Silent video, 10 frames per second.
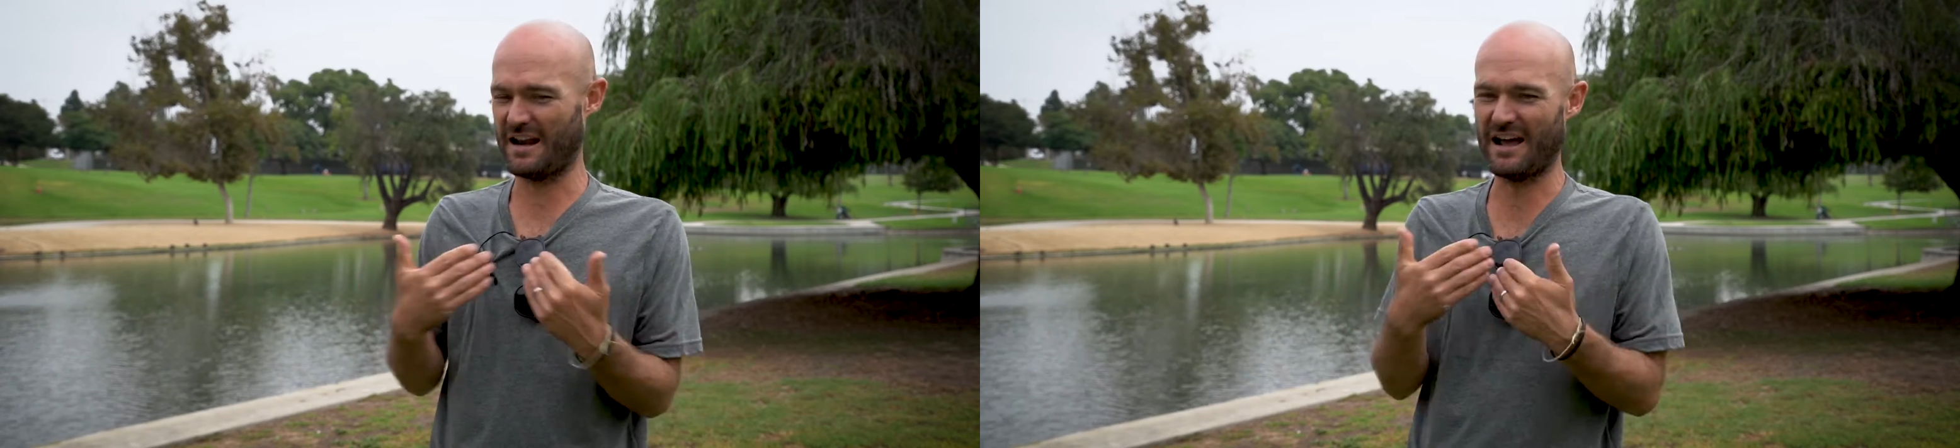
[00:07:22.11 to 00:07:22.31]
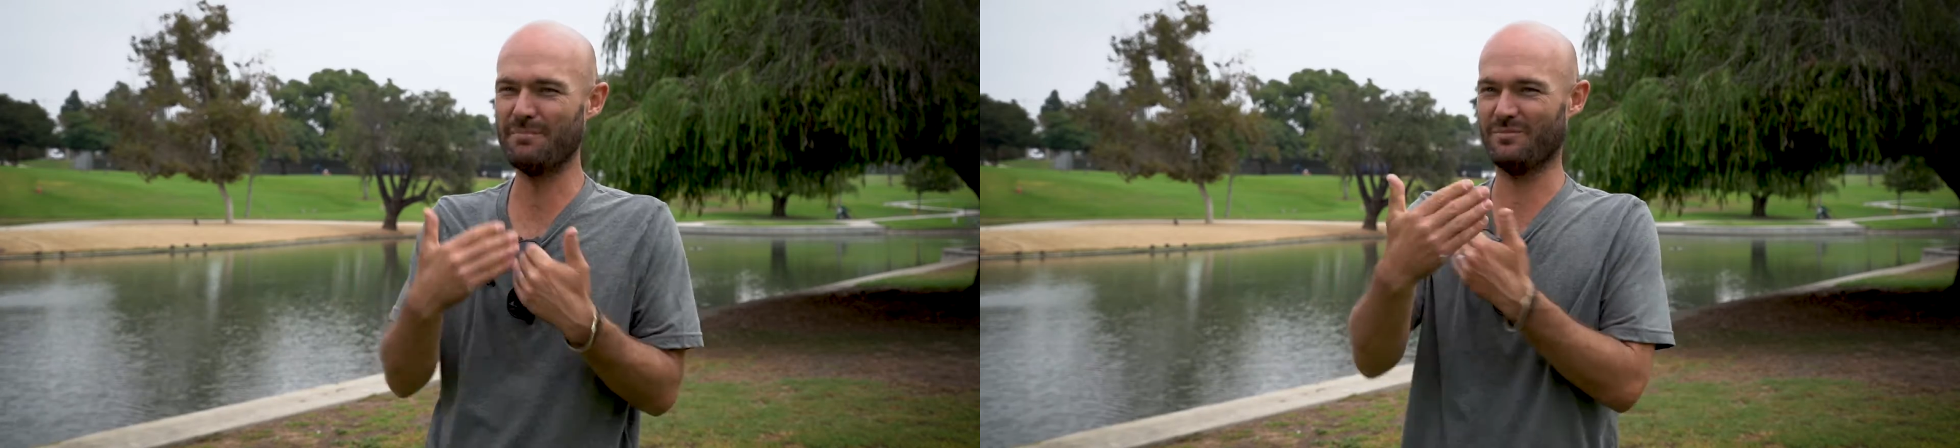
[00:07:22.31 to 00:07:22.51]

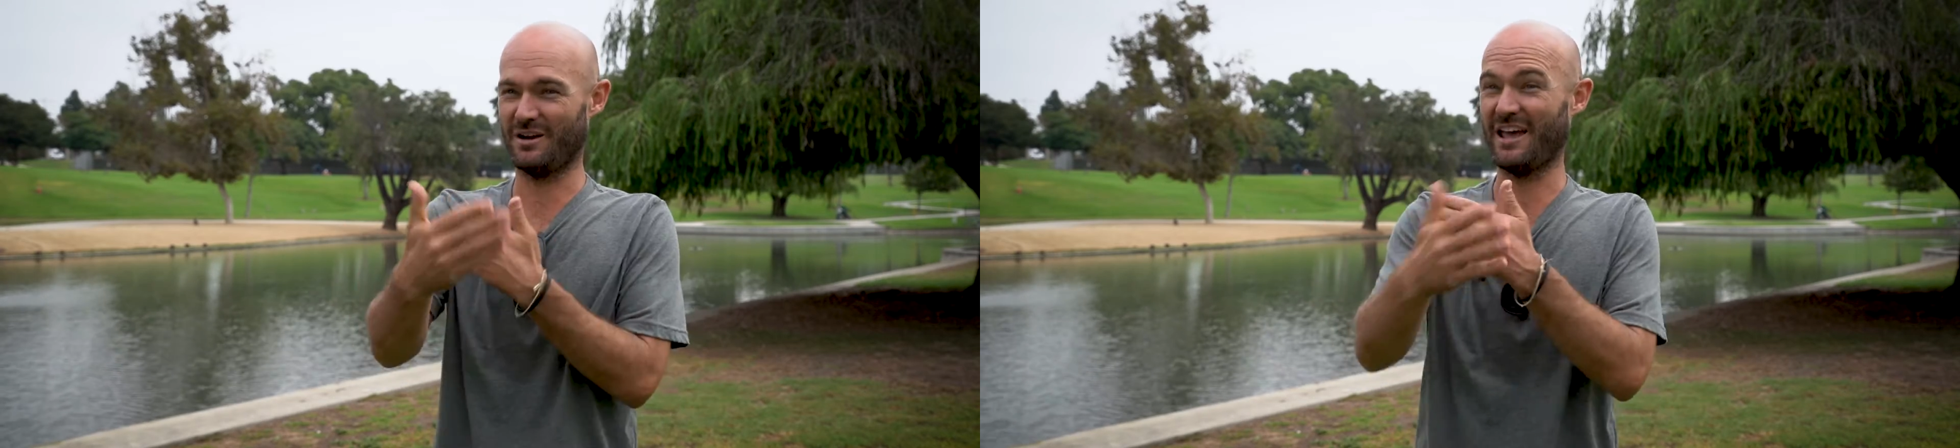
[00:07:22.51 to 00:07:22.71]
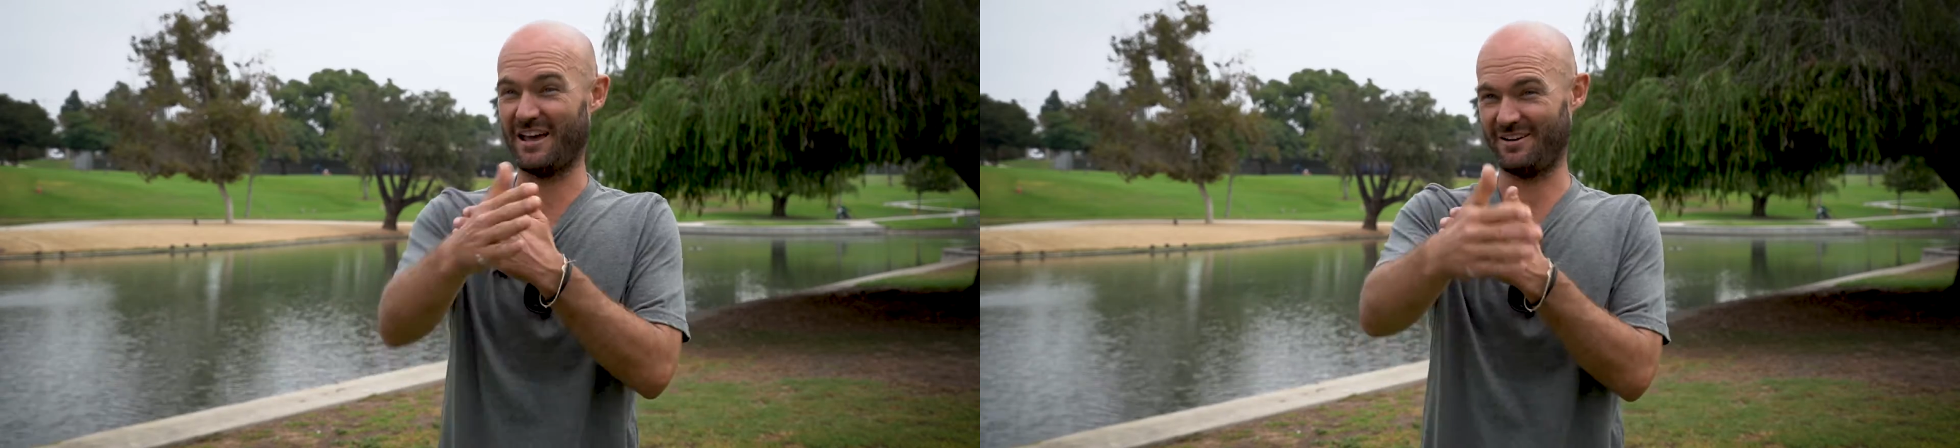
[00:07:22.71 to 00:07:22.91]
And I'm
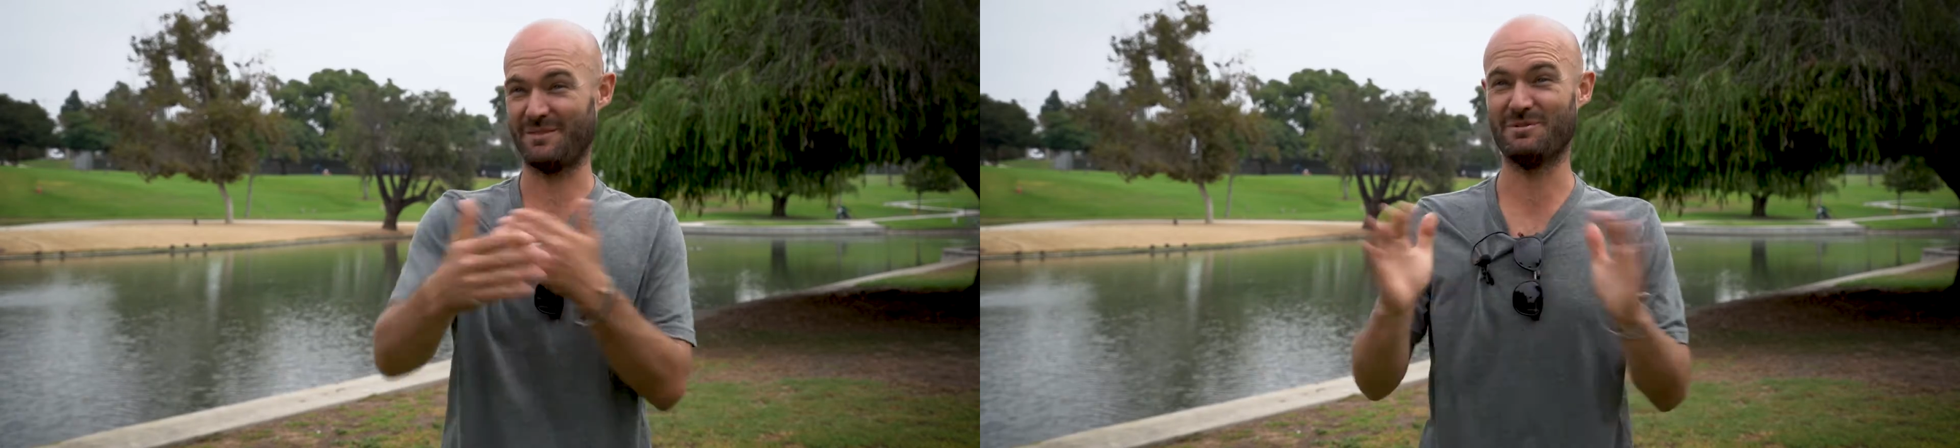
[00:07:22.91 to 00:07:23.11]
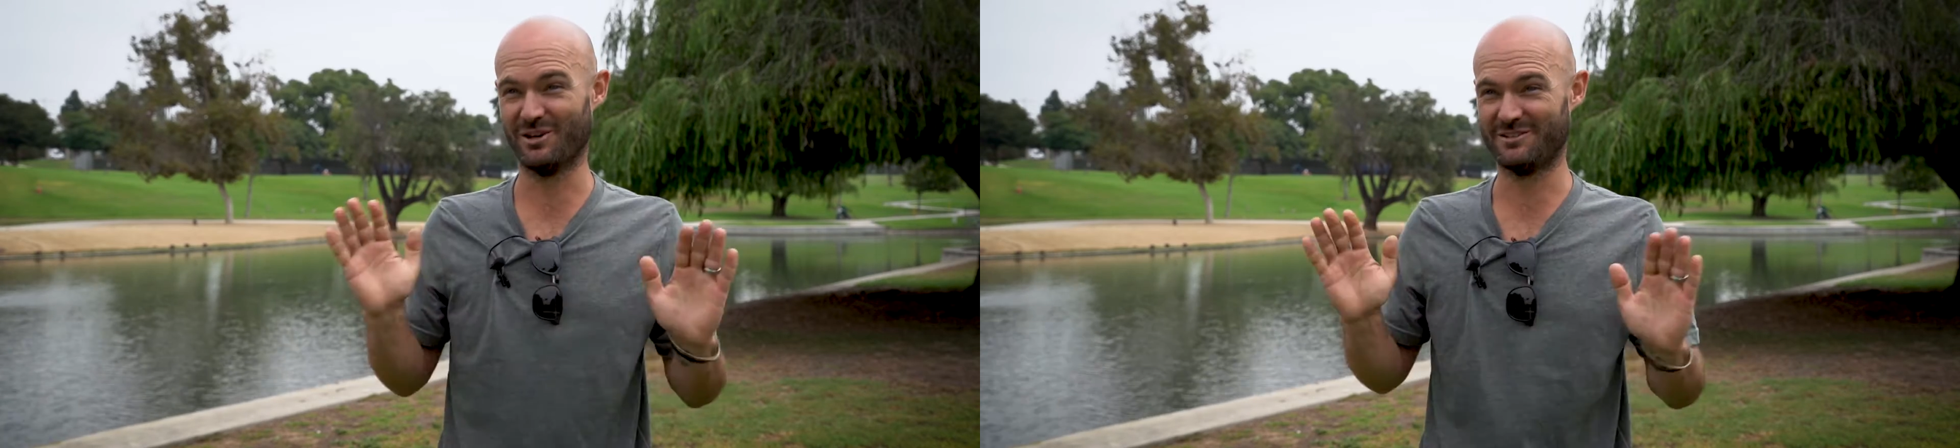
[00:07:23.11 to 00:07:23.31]

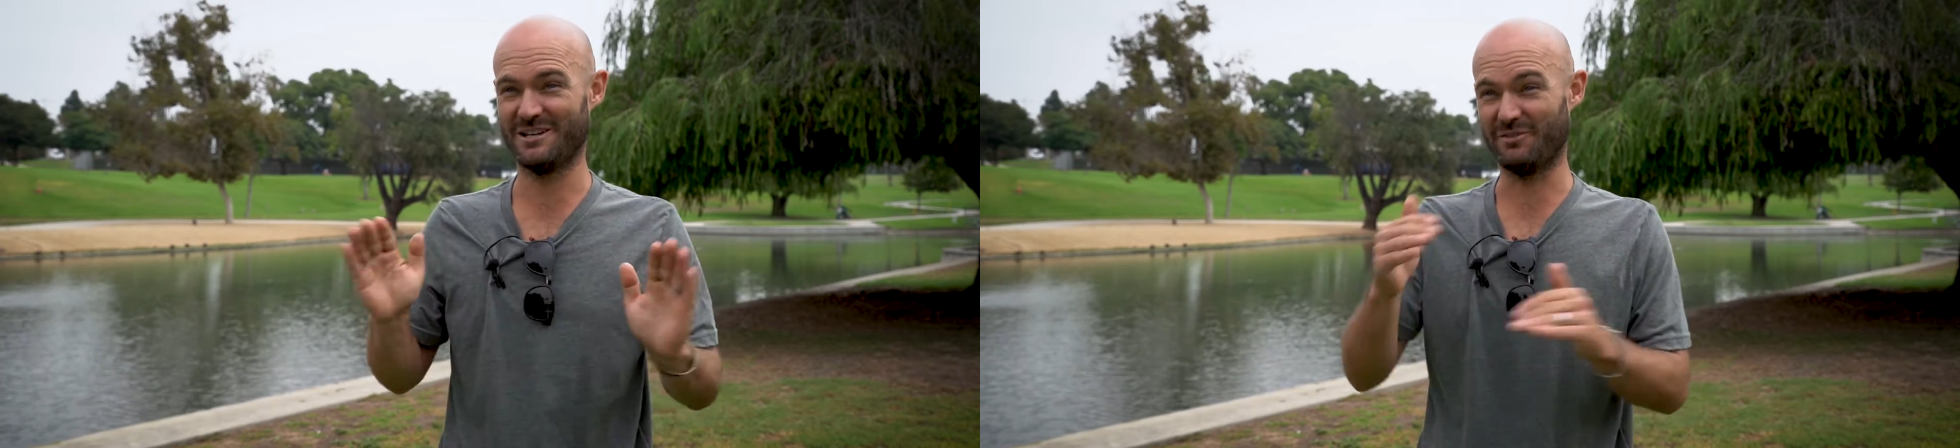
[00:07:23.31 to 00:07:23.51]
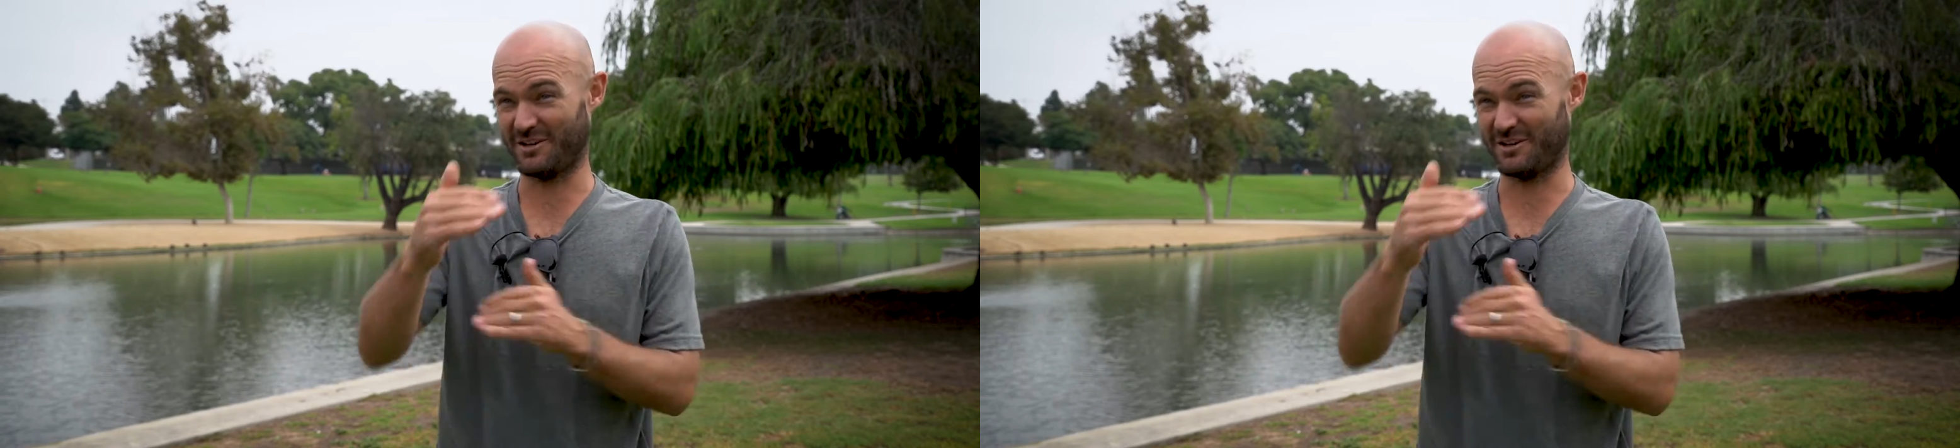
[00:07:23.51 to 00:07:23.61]
guilty of